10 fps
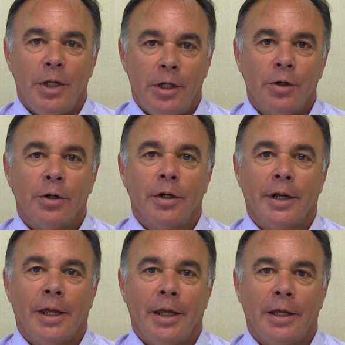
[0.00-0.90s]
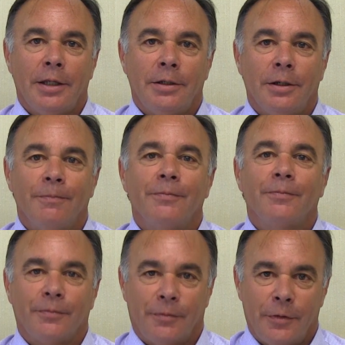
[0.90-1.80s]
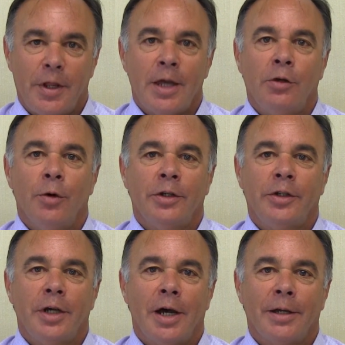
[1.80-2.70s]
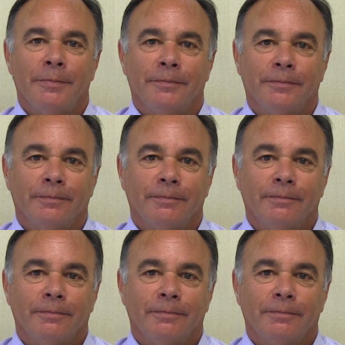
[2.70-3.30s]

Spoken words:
be here, and thank you, ACI.